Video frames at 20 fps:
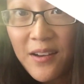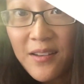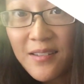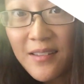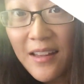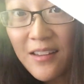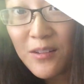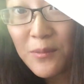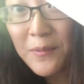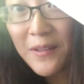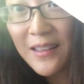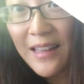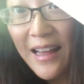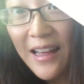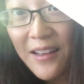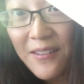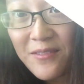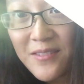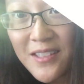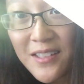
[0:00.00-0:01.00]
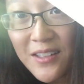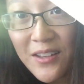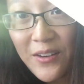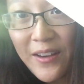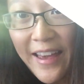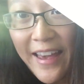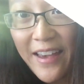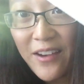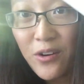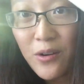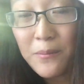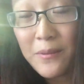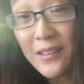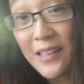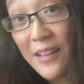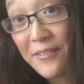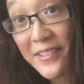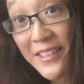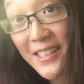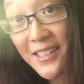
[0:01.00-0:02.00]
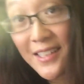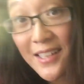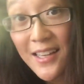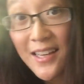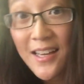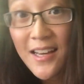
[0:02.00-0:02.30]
it says beloved, okay, or beloved.